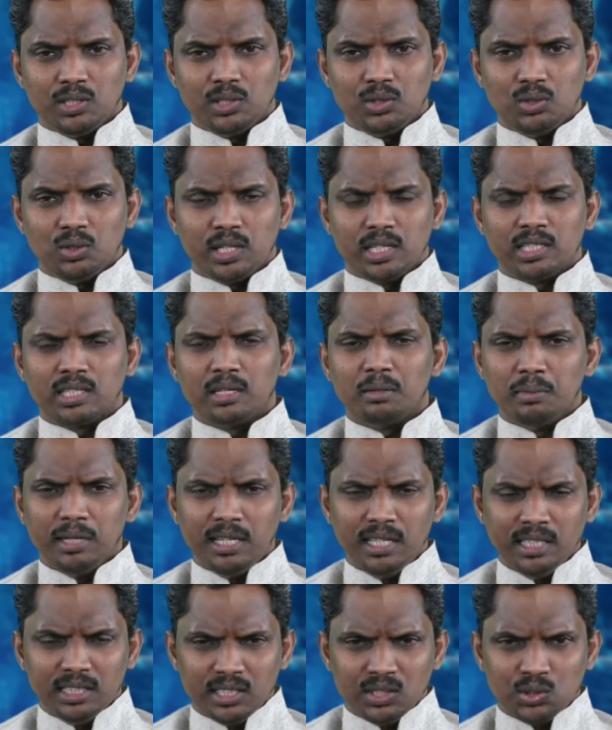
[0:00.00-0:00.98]
education,
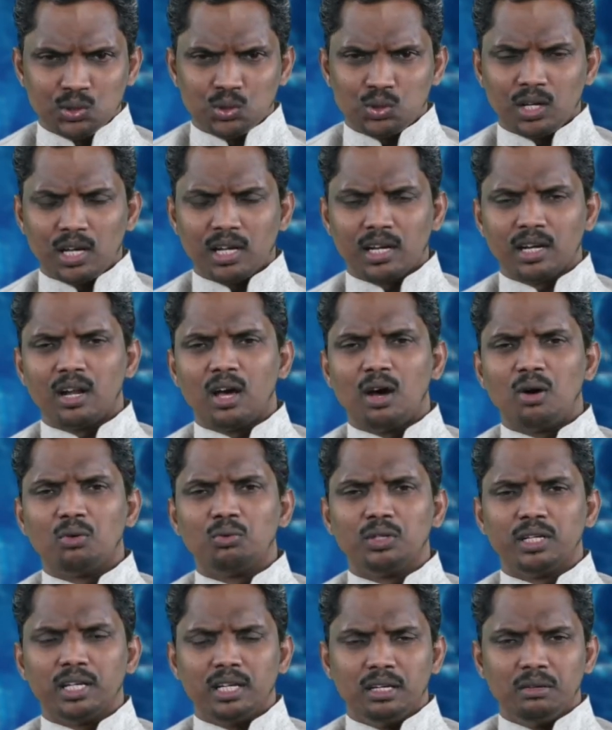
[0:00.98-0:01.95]
many things are
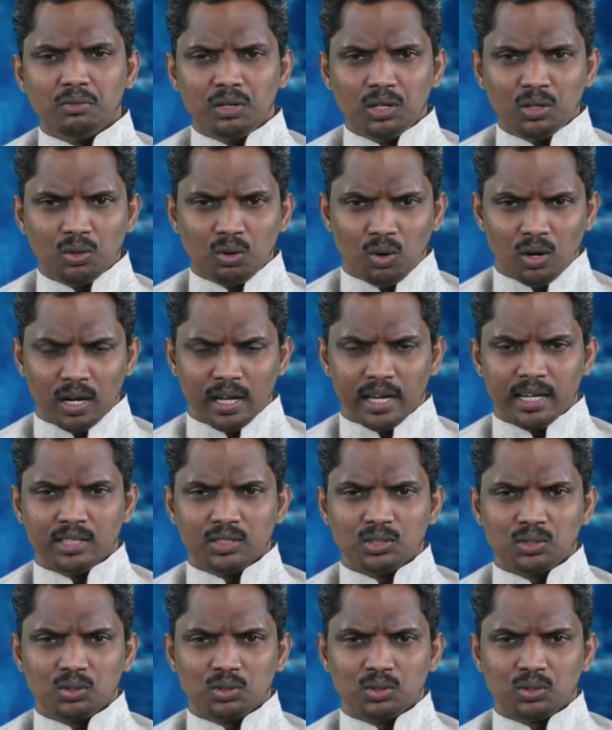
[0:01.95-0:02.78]
now delivered online.